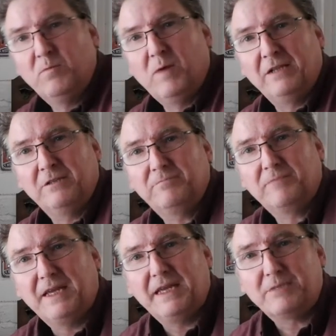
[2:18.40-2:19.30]
Well,
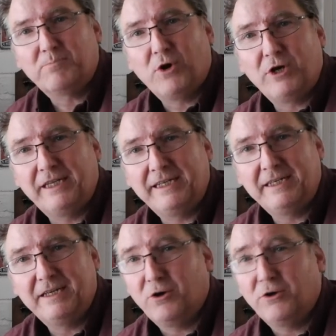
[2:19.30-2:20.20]
it's
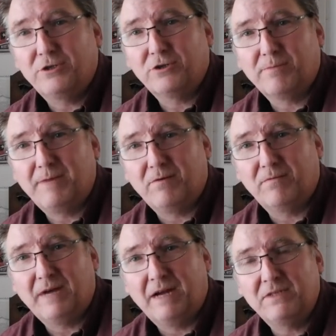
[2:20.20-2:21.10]
boiling. Only took
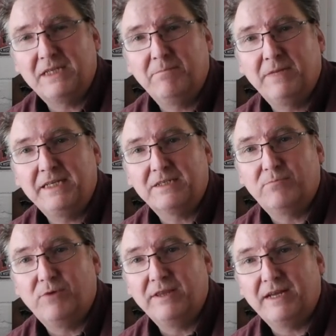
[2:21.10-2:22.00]
about 5-10 minutes
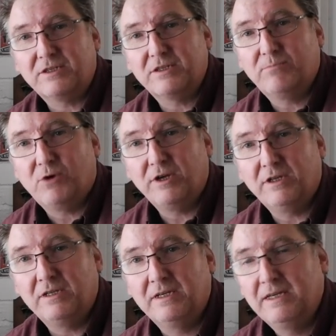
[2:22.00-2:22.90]
to bring that to the
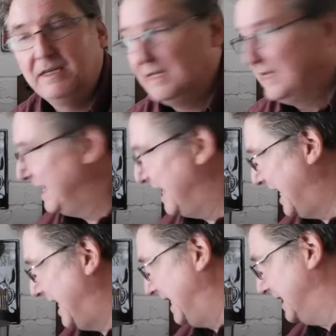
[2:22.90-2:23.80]
boil,
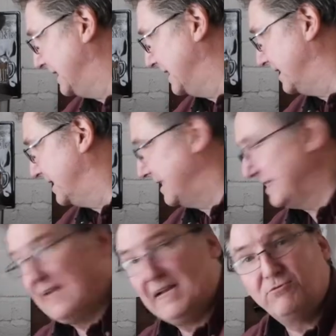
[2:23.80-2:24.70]
and
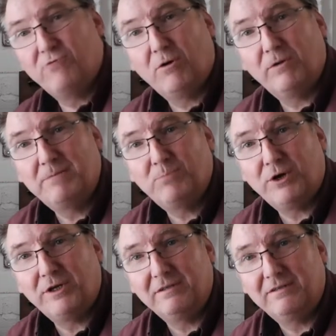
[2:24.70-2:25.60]
it's a nice rolling
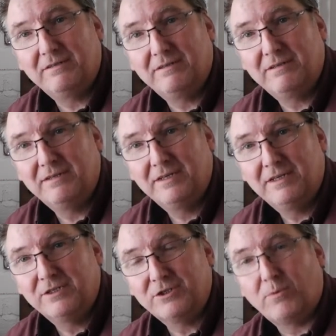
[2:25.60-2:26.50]
boil,
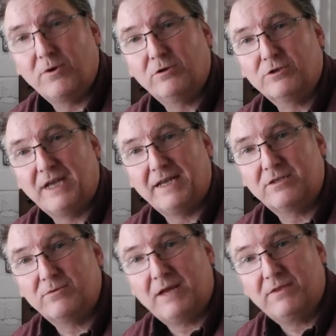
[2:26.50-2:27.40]
so we're all
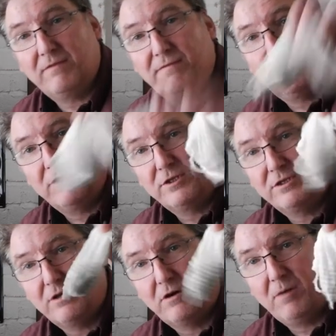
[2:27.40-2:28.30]
set to add the
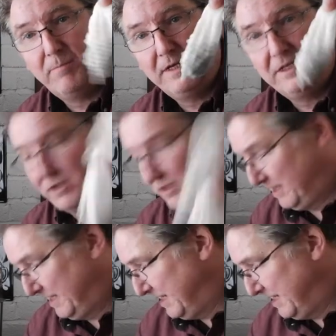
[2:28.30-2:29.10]
first hop addition.